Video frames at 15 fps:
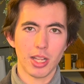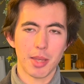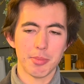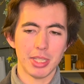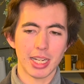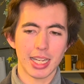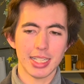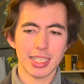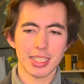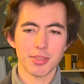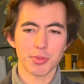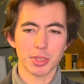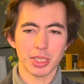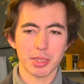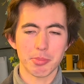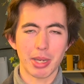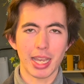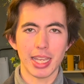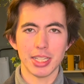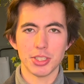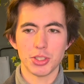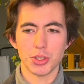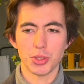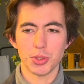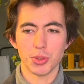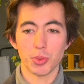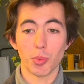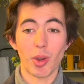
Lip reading: I mean, I didn't really buy into